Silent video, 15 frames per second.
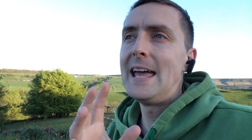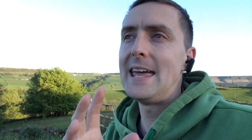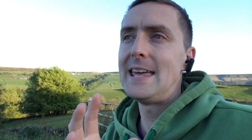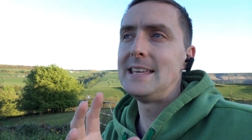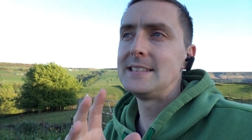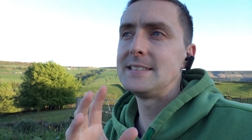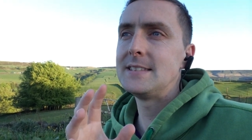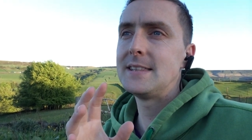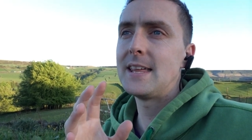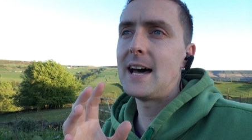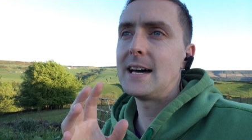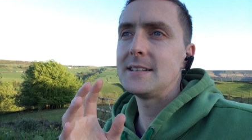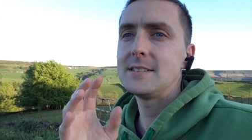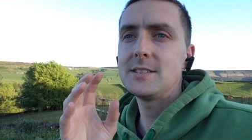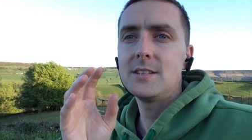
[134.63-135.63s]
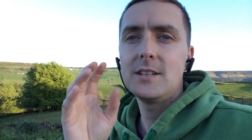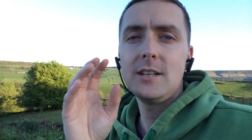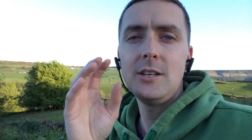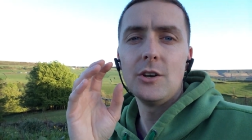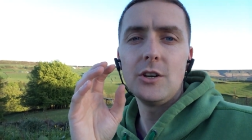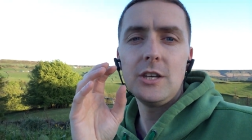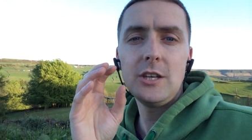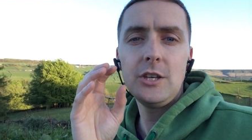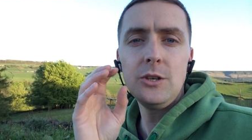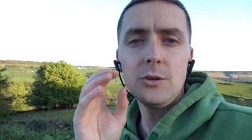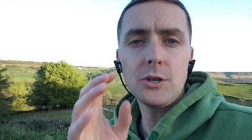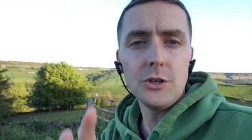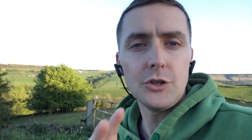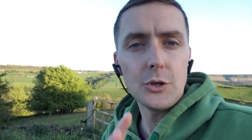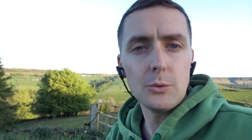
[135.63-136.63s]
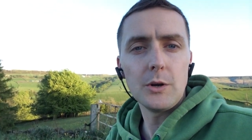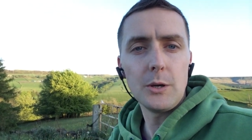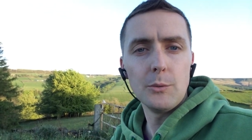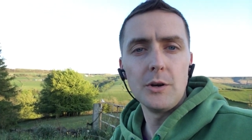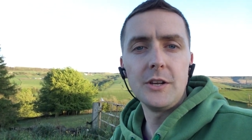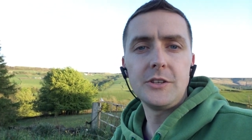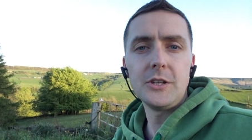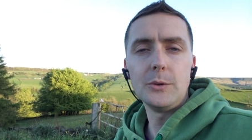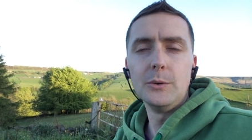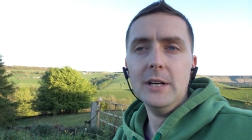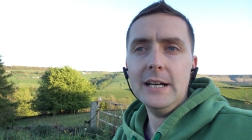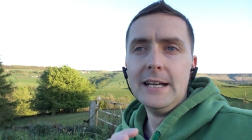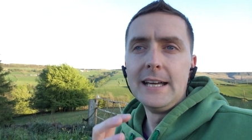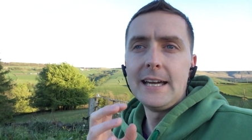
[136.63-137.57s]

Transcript: is that, you know, you can do what you want to do.